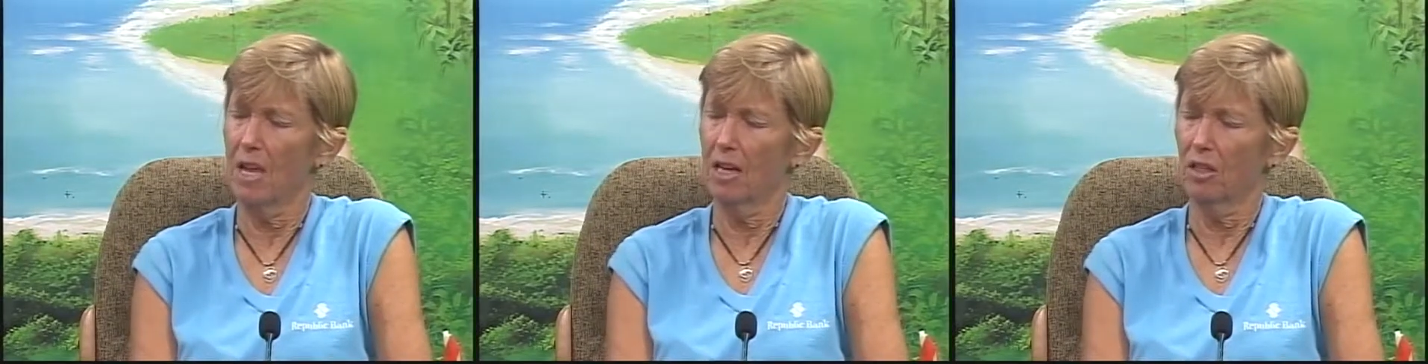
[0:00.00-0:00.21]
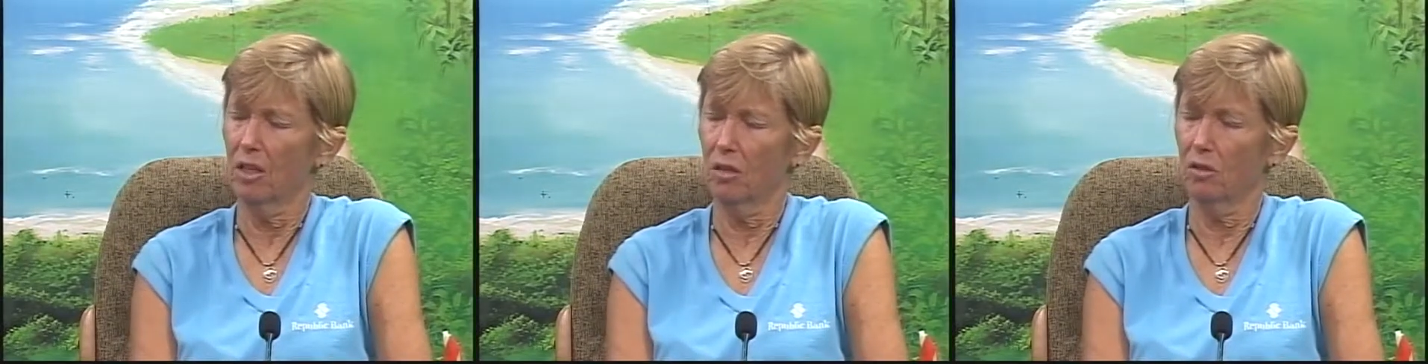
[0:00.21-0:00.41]

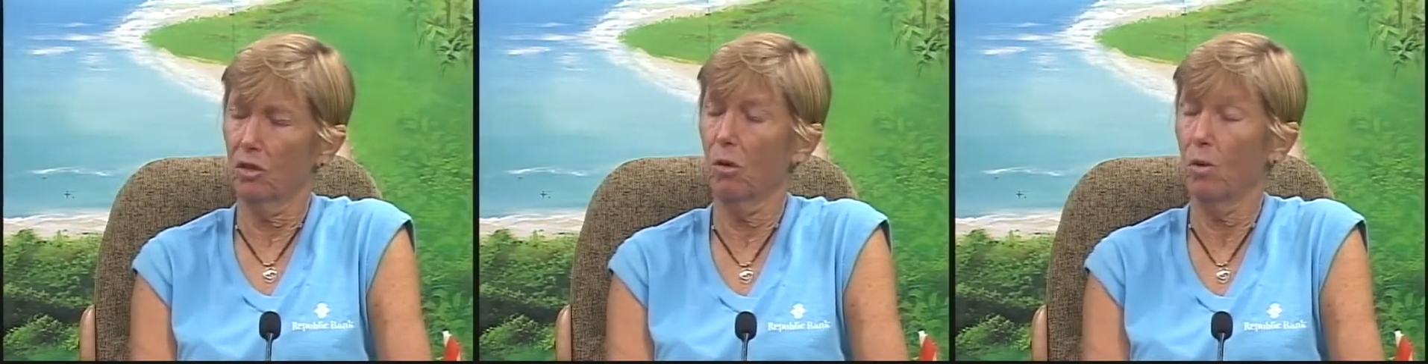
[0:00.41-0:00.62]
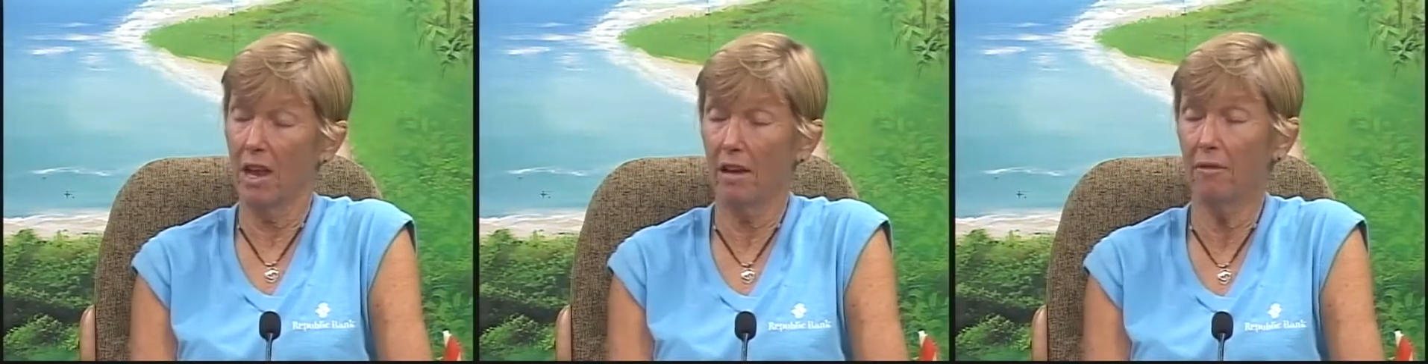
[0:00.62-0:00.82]
So
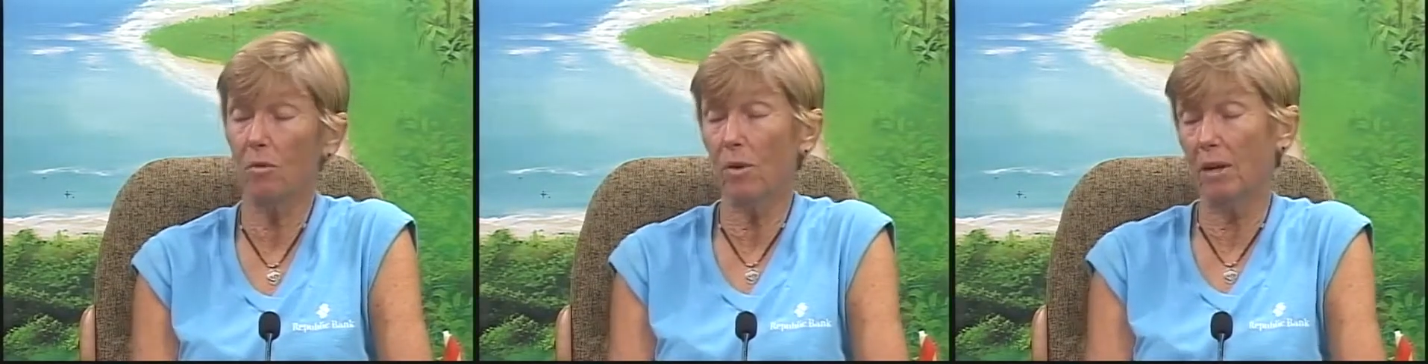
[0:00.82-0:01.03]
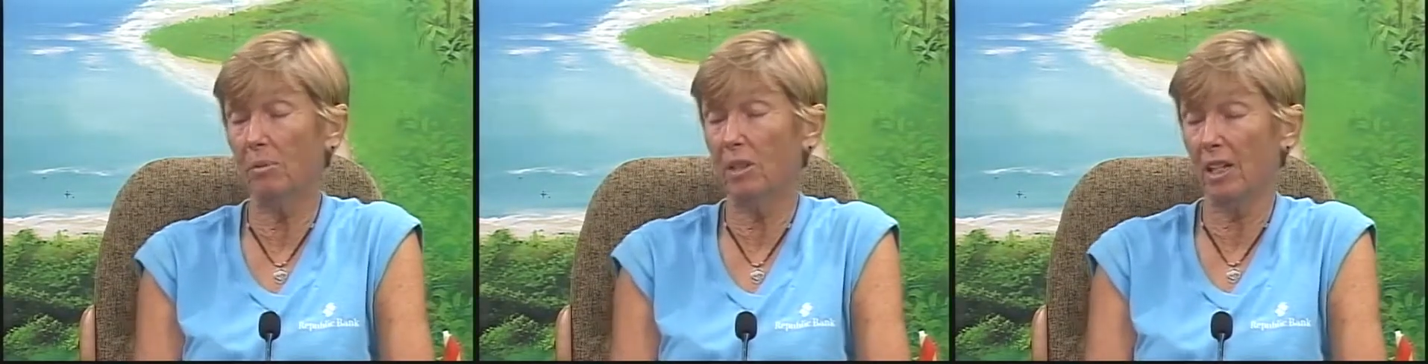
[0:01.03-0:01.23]
we have a
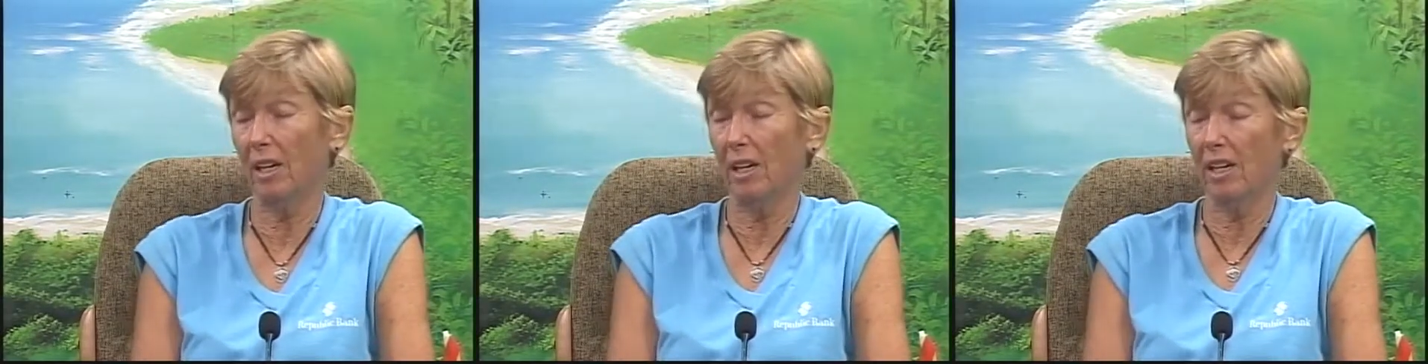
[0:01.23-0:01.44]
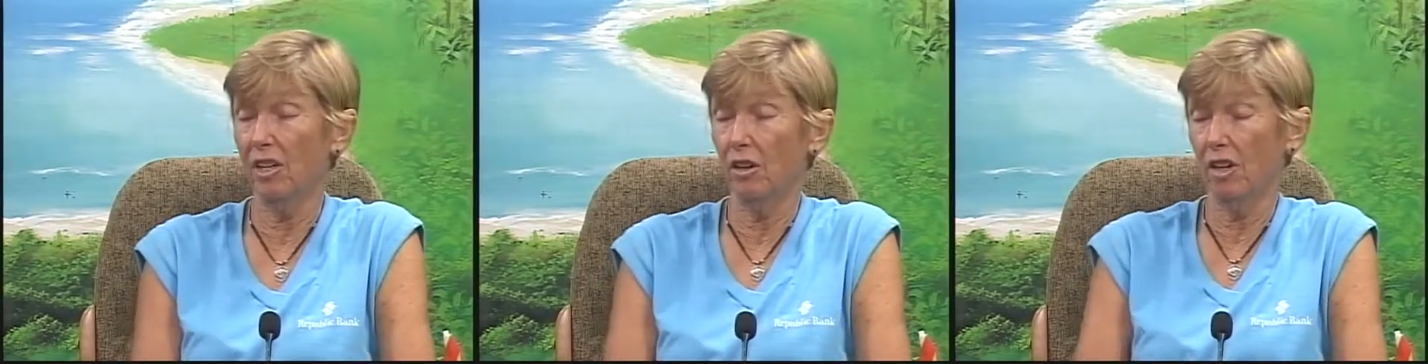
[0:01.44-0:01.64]

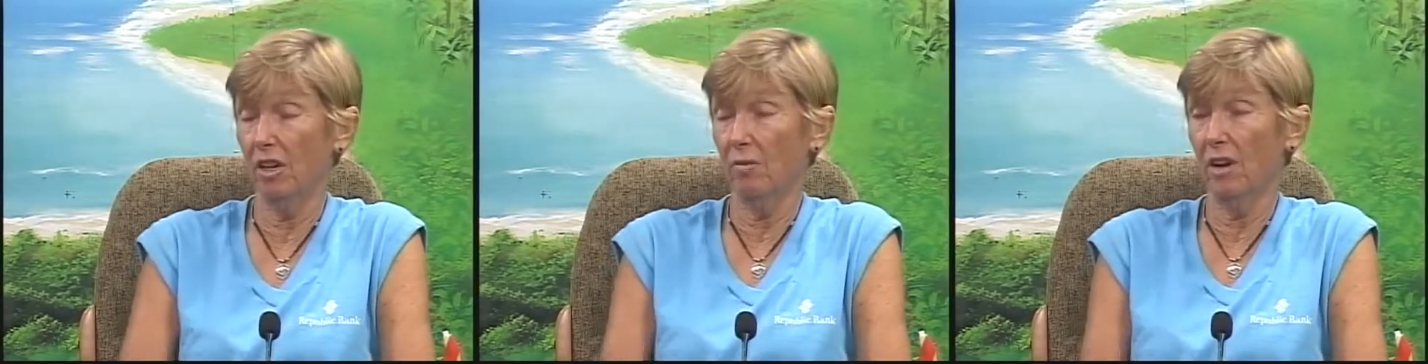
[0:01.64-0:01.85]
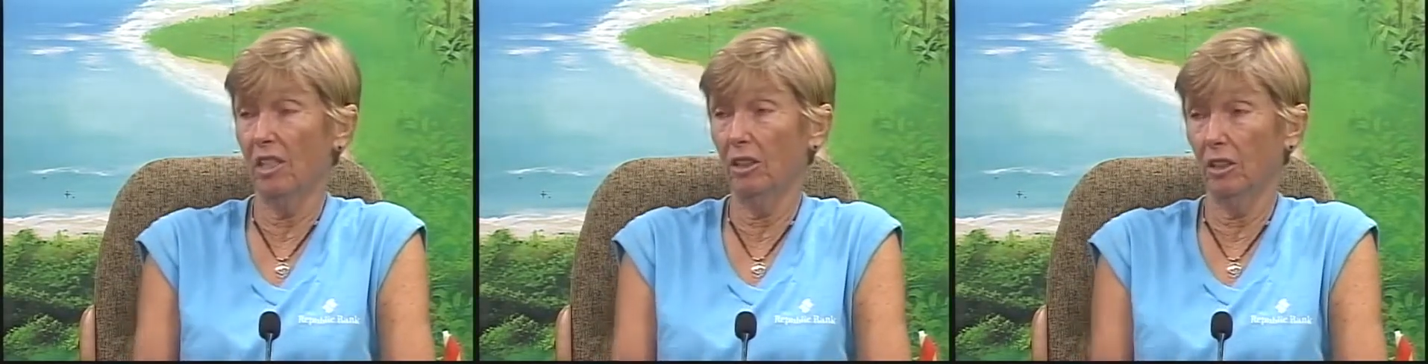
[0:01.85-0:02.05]
website, and you can
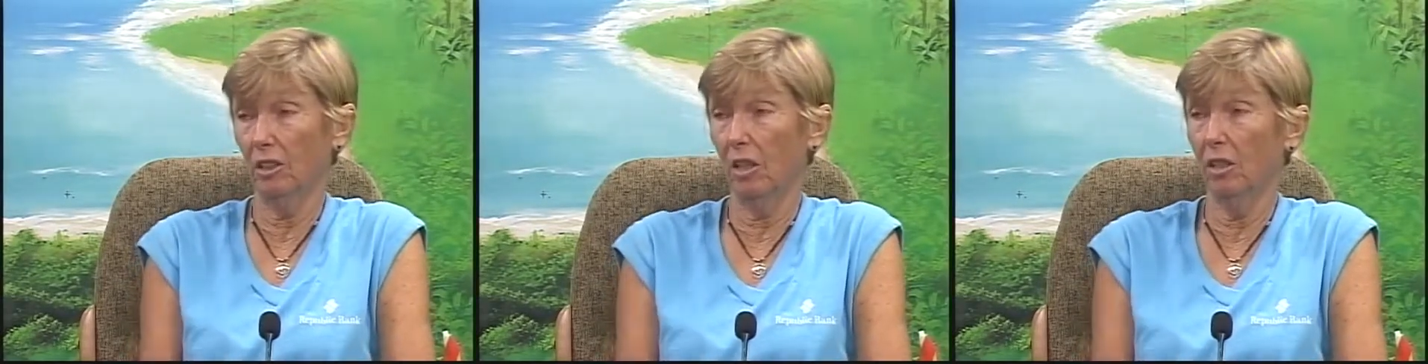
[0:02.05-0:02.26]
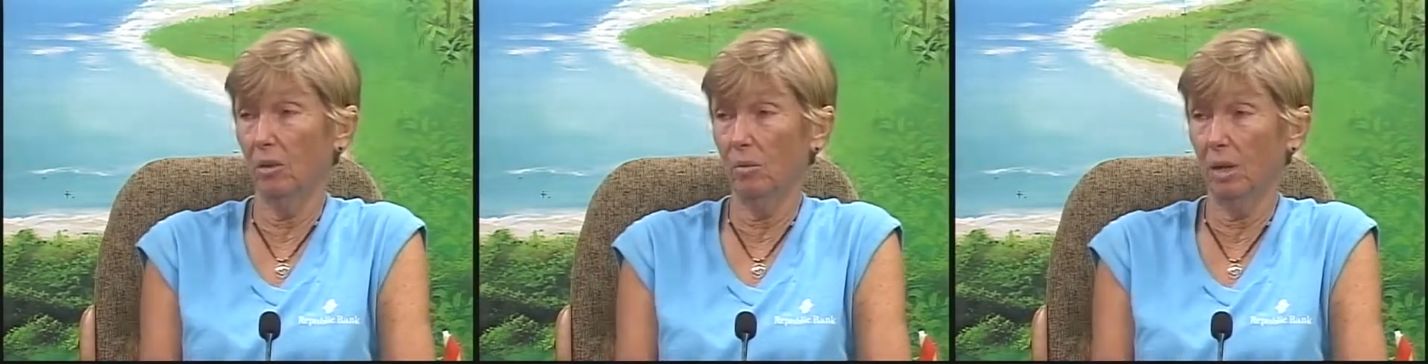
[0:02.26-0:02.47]
register
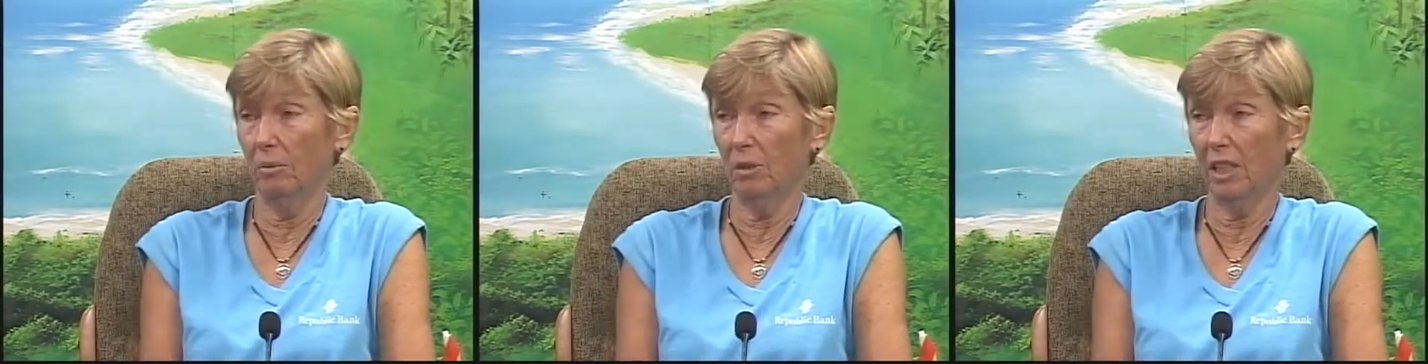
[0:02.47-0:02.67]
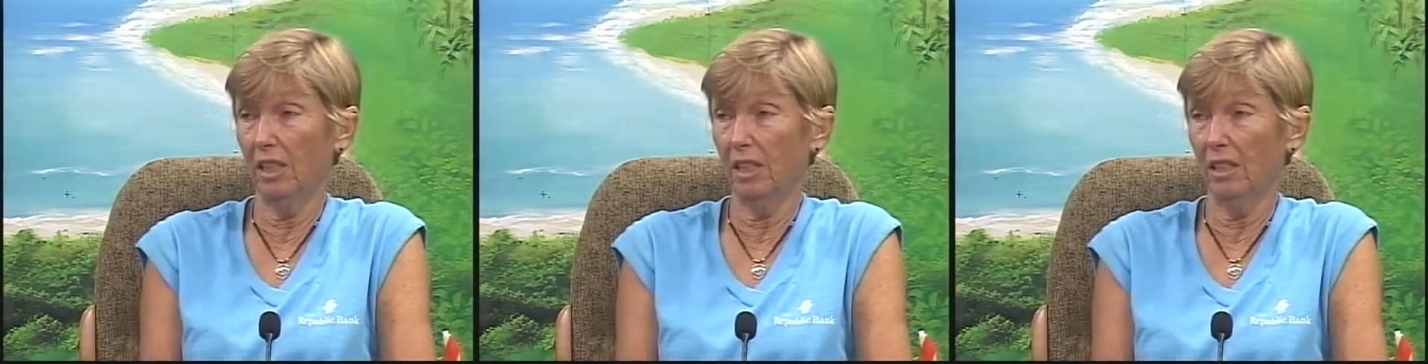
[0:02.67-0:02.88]
on the
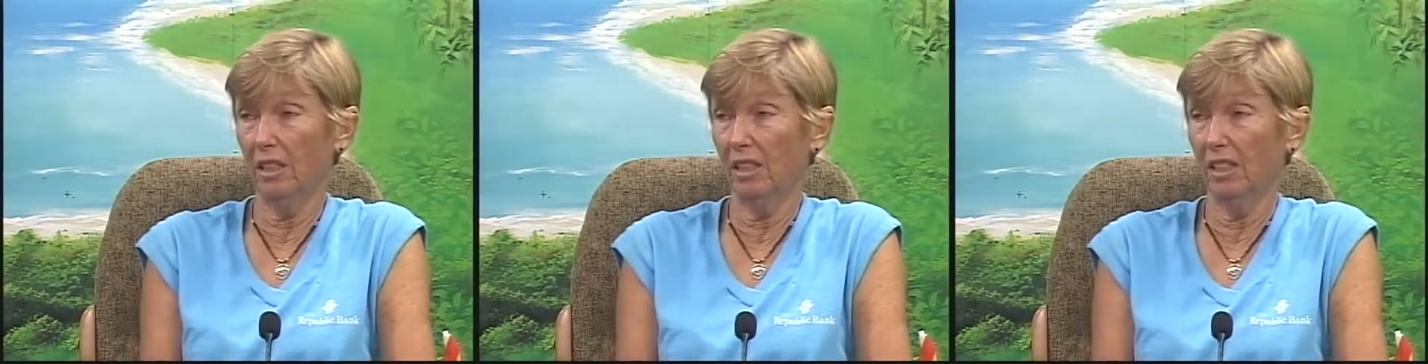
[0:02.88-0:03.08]
website